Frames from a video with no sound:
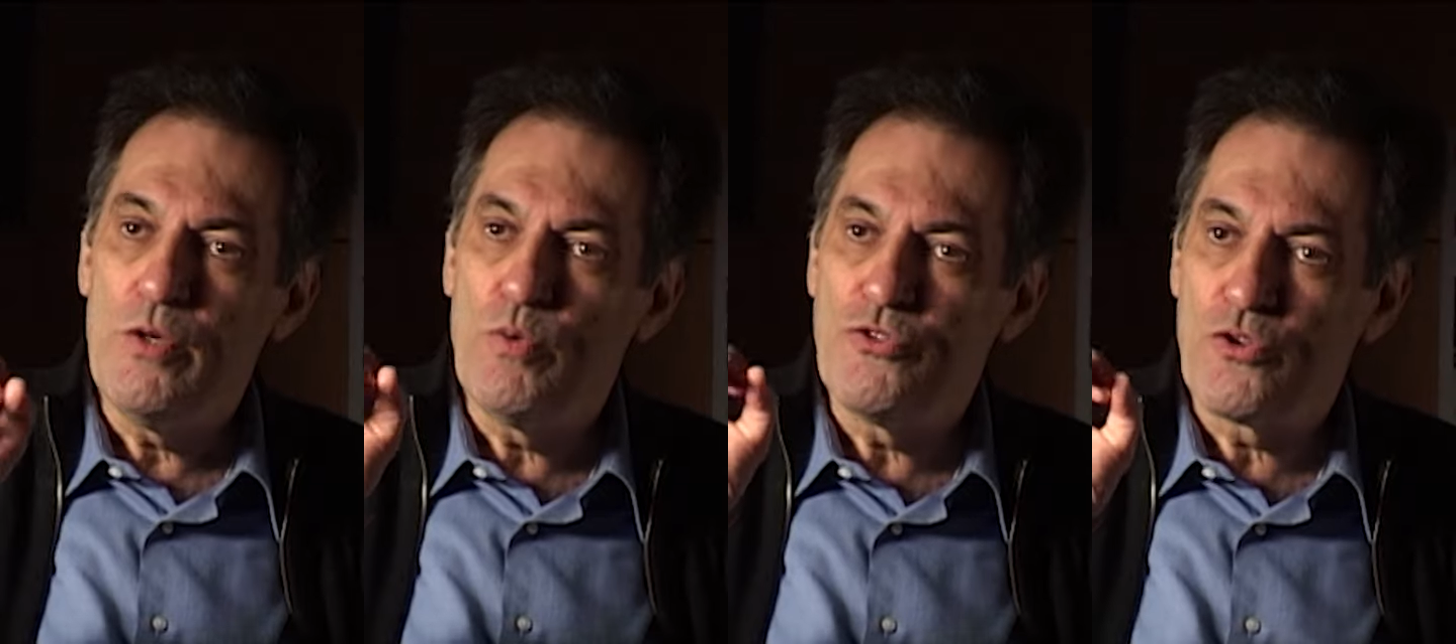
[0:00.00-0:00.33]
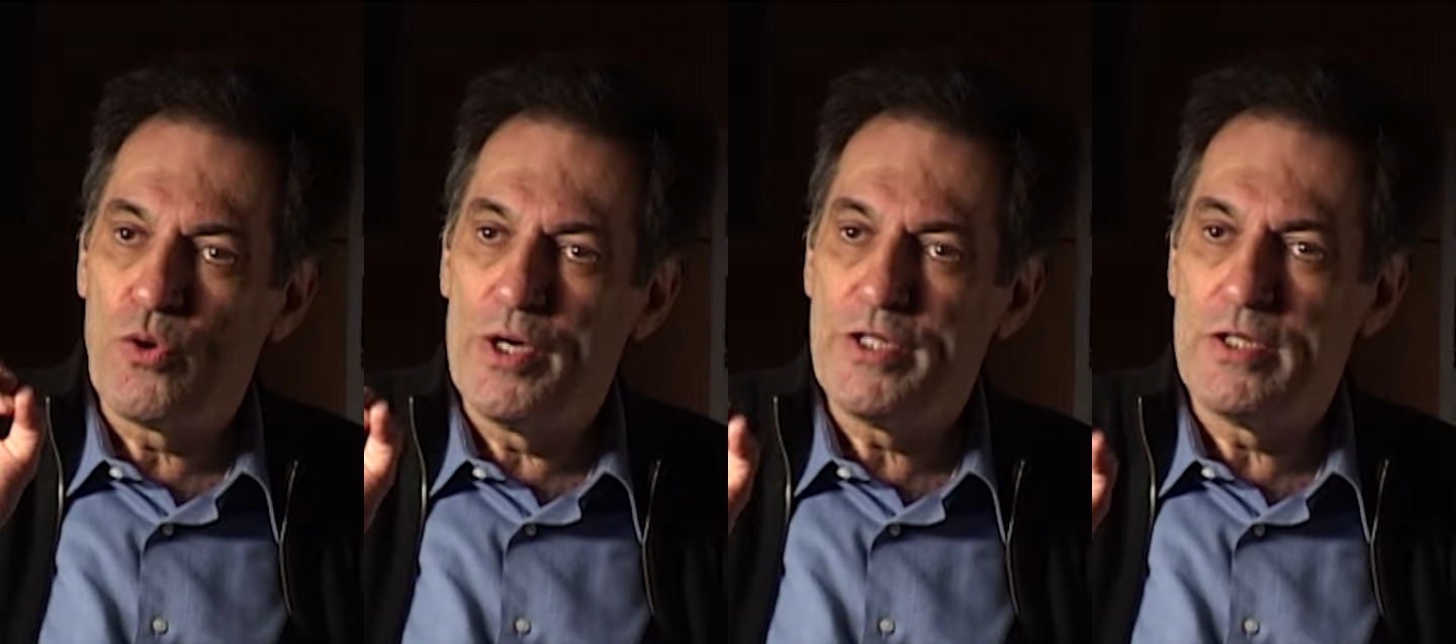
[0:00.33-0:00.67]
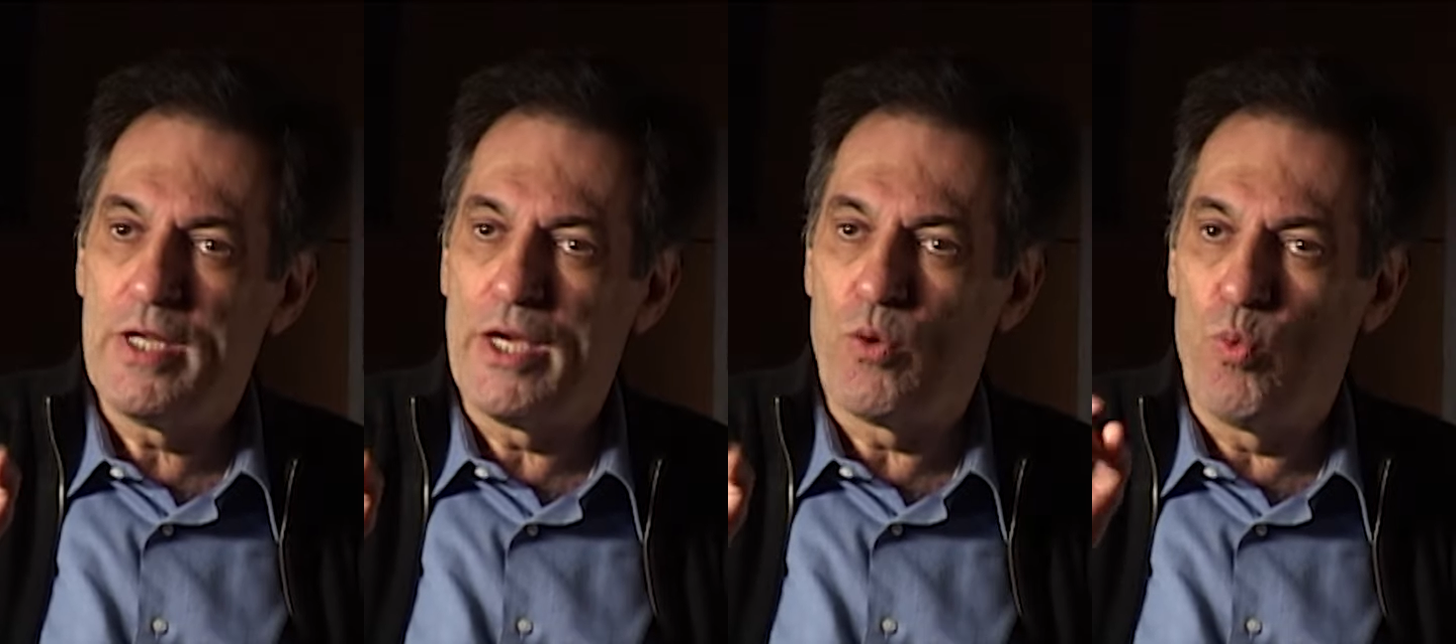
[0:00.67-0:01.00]
He was going to
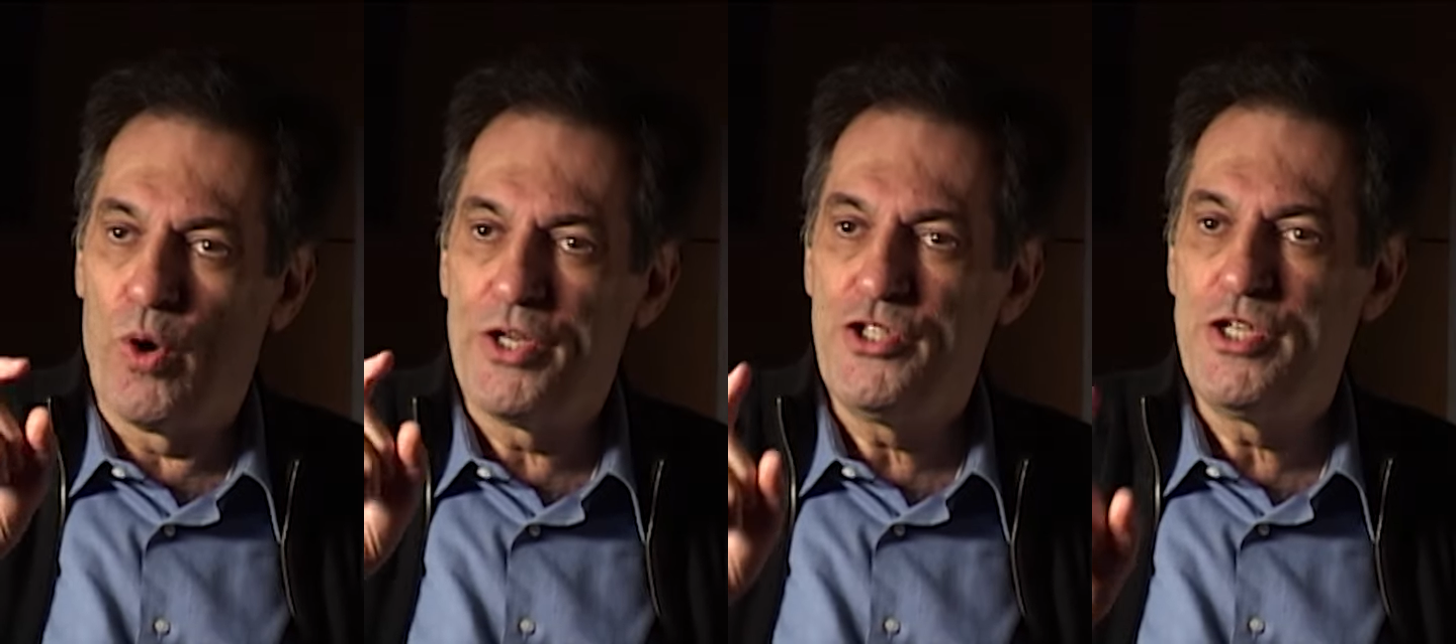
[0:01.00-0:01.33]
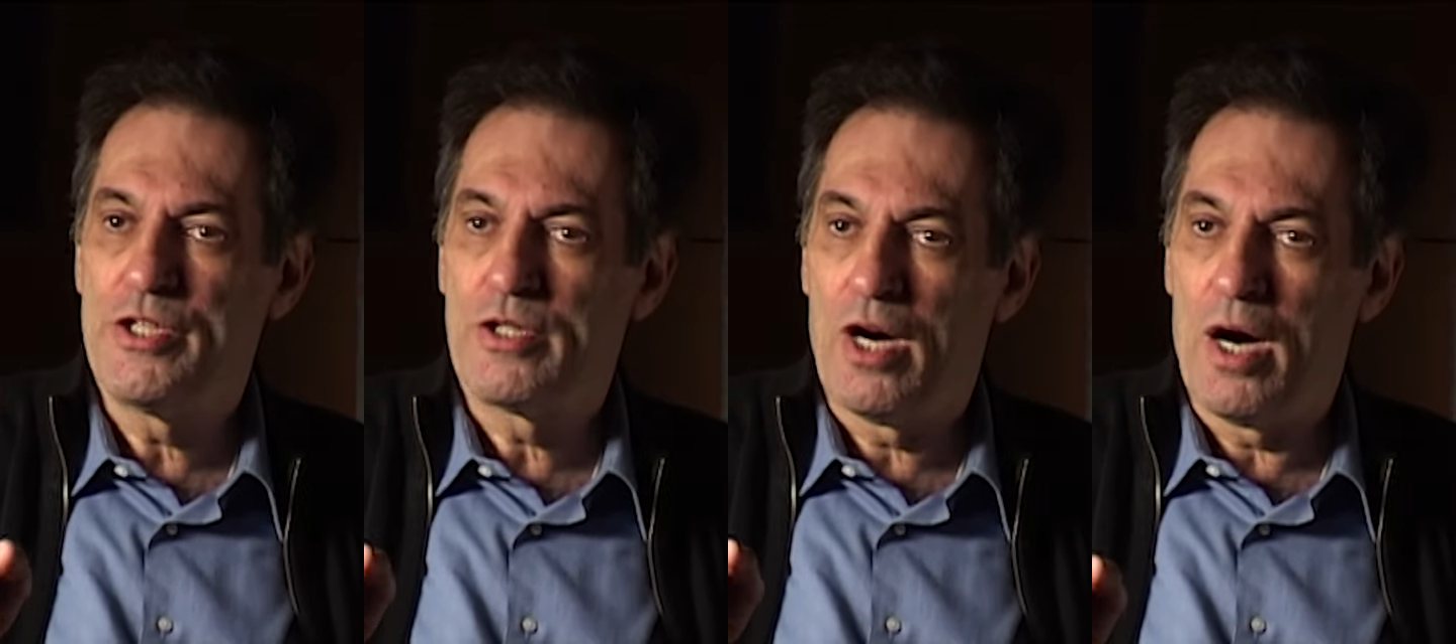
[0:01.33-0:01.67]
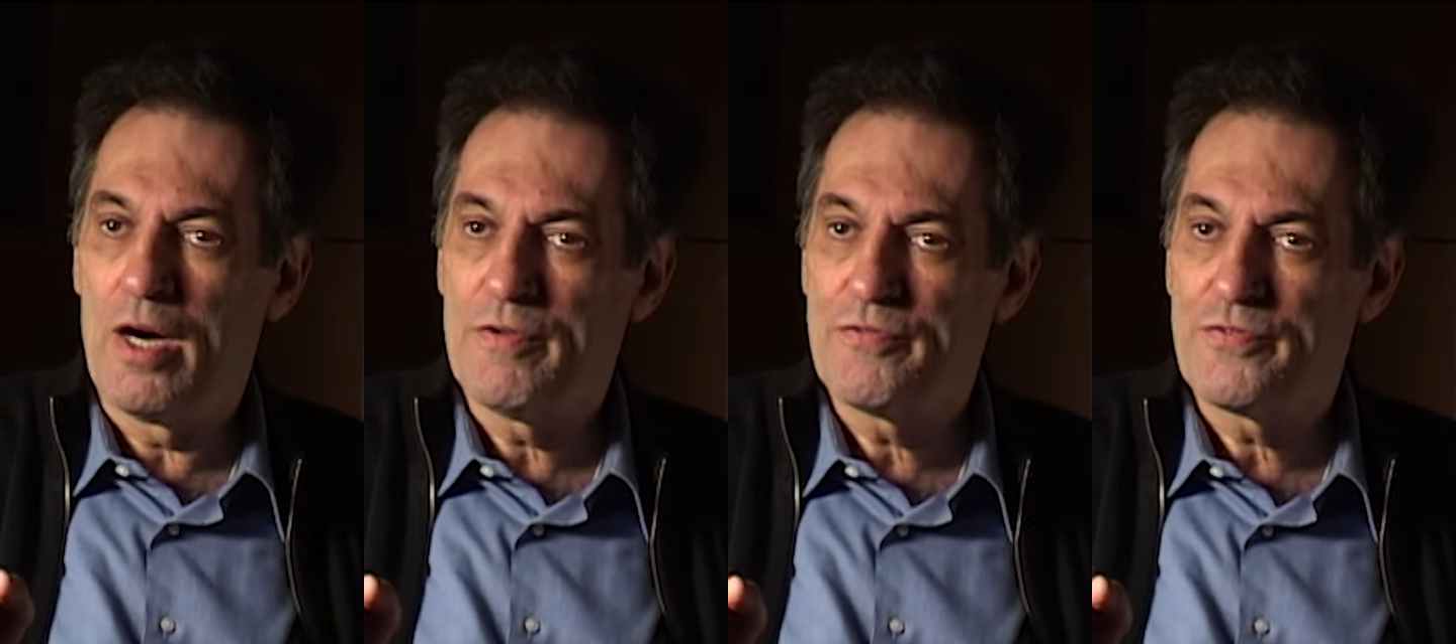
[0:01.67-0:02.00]
take one year
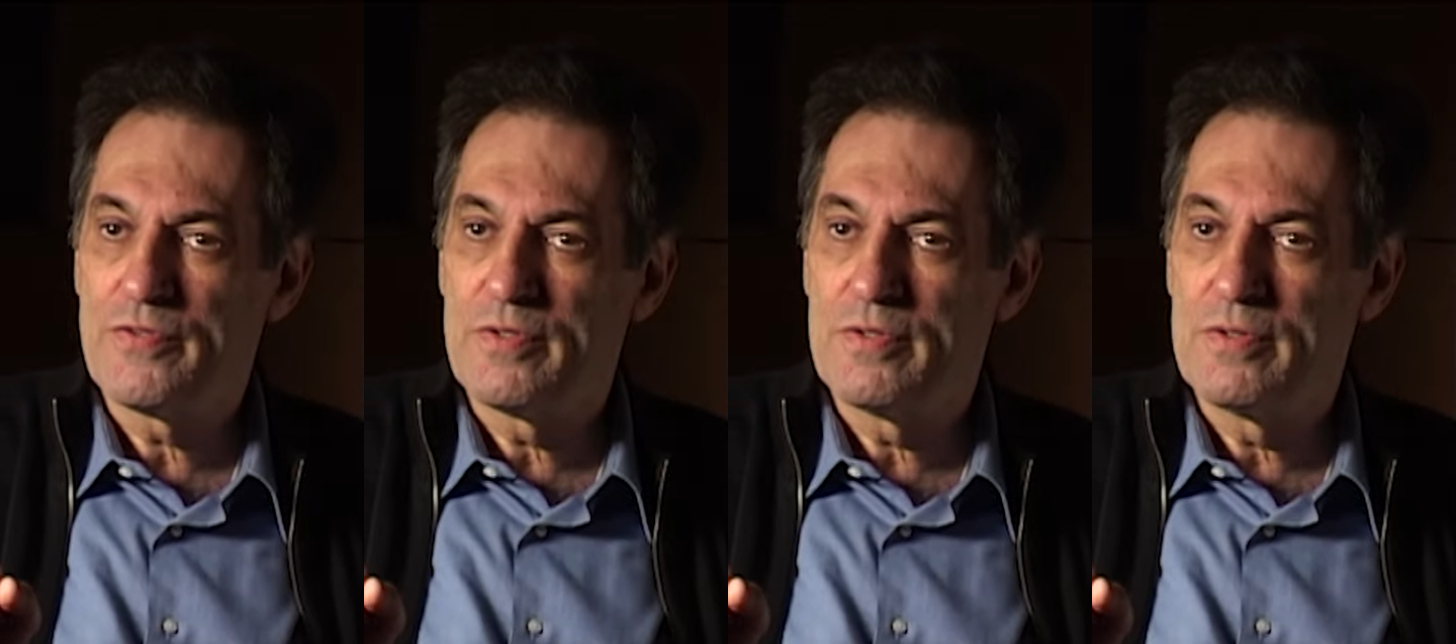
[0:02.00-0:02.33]
off,